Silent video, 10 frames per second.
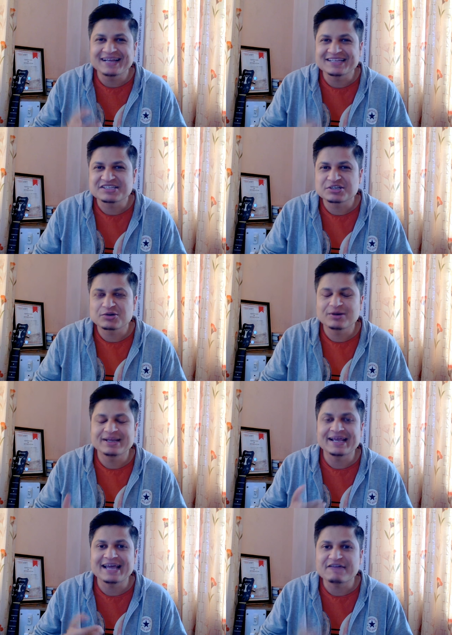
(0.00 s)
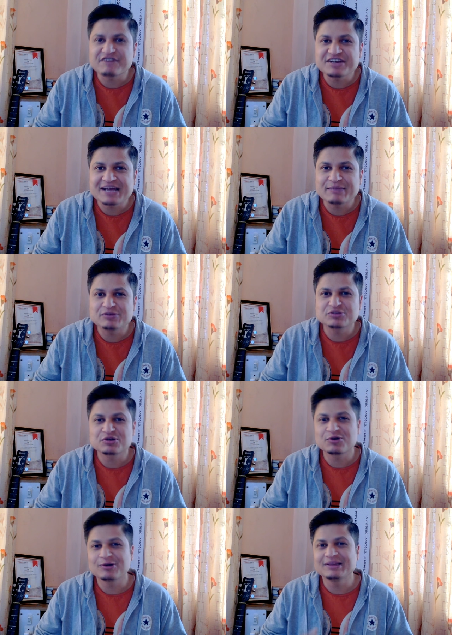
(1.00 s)
and scrolling. Every time you
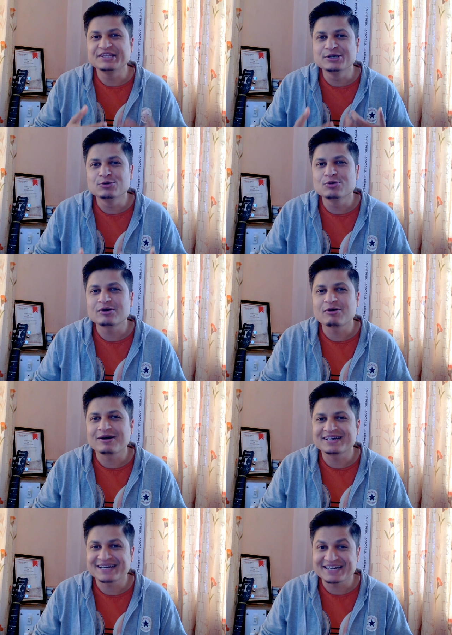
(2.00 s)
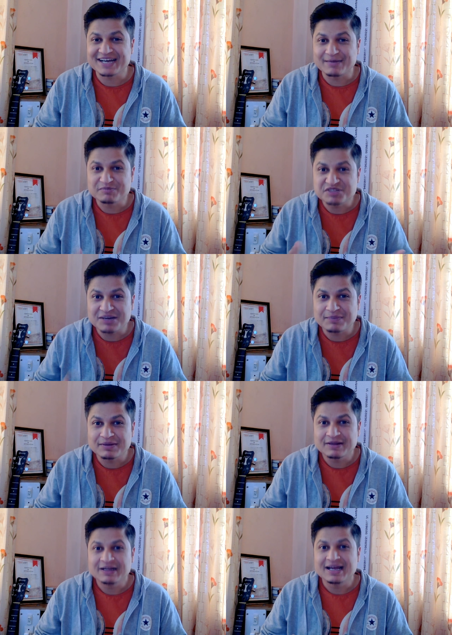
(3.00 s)
scroll, new content comes up
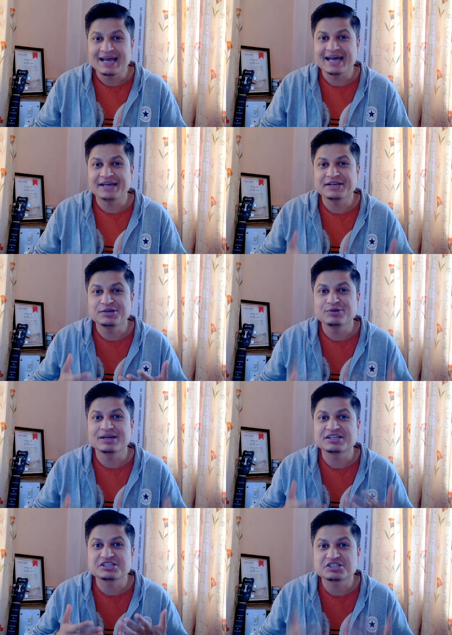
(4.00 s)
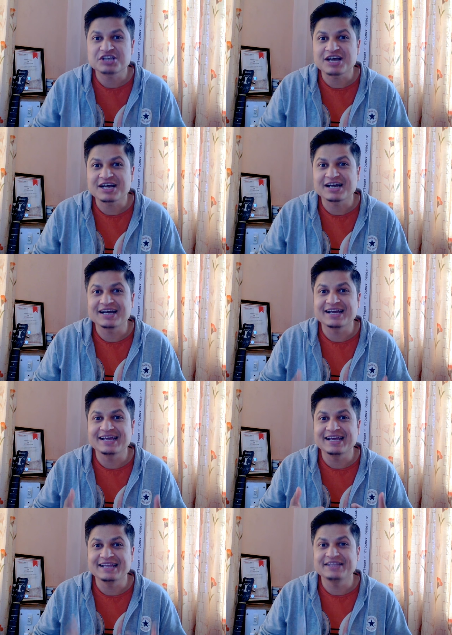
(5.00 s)
and you get stuck
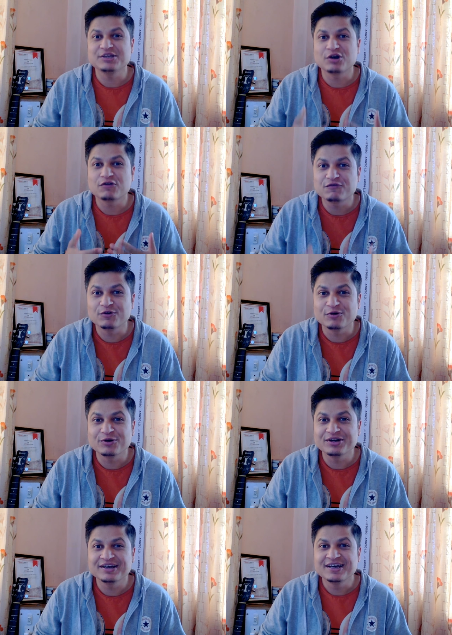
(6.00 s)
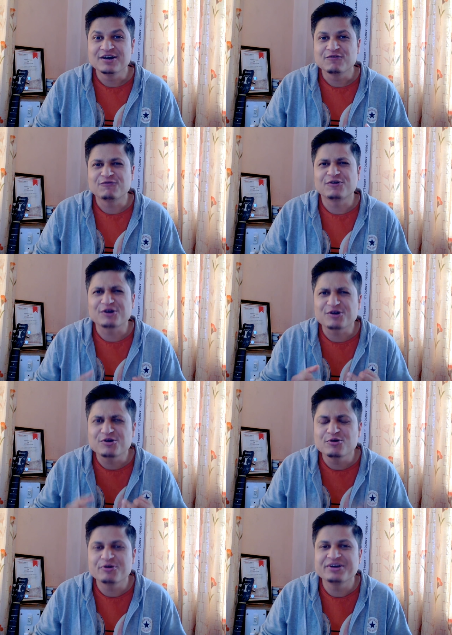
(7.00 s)
in your phone for
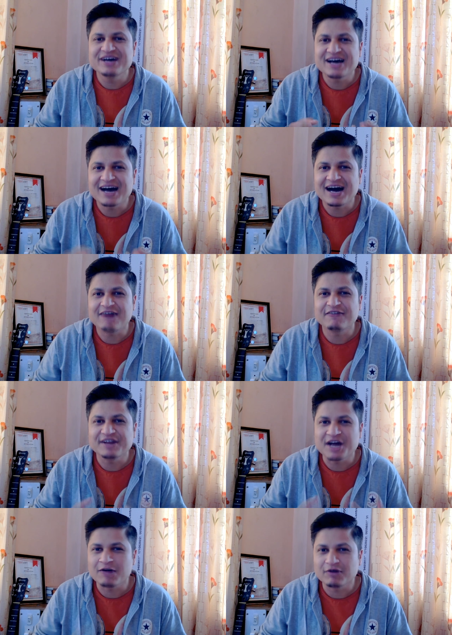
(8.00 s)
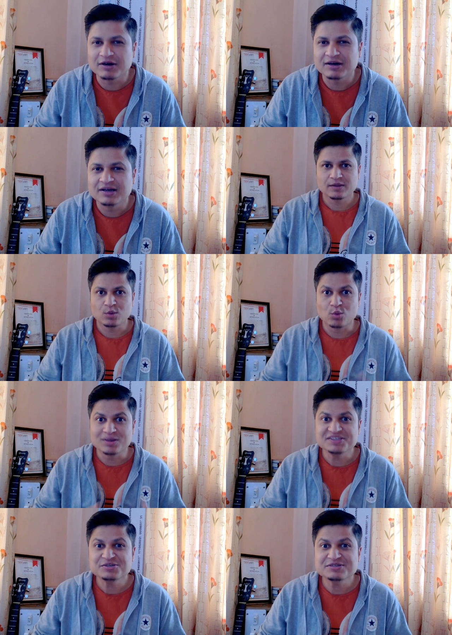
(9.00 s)
good half an hour.
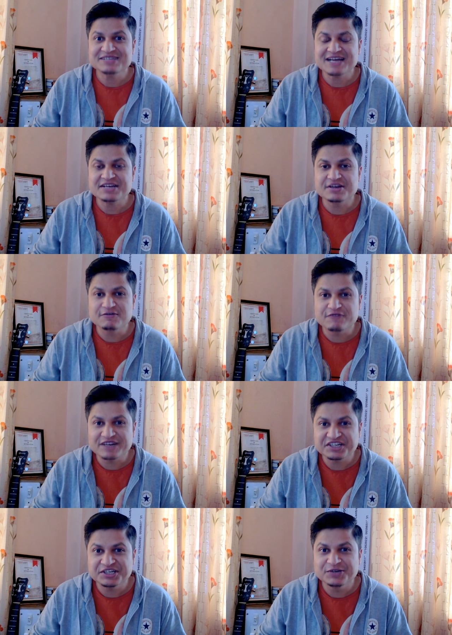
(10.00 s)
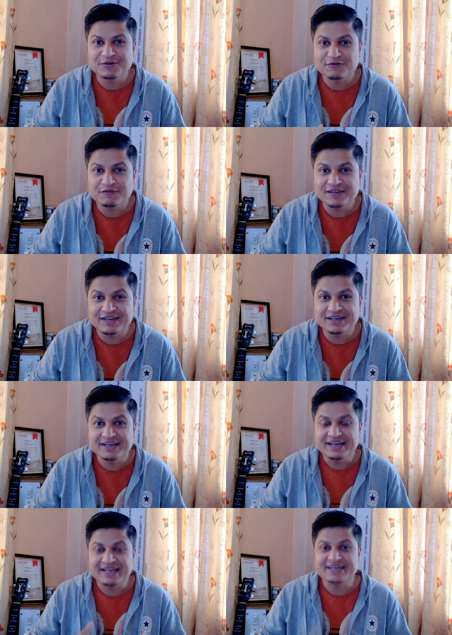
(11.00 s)
Once you start refreshing your feed,
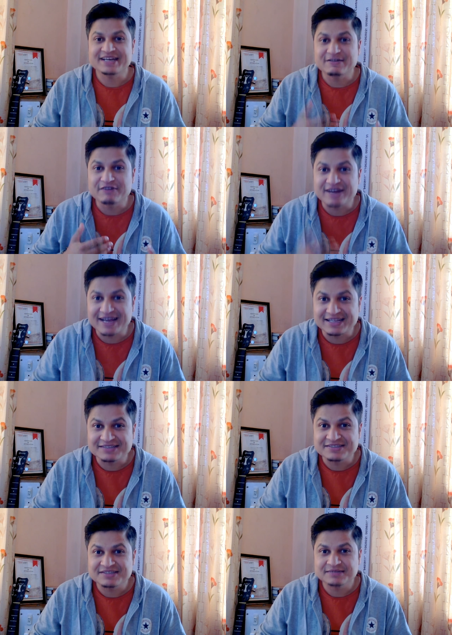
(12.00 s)
it never ends.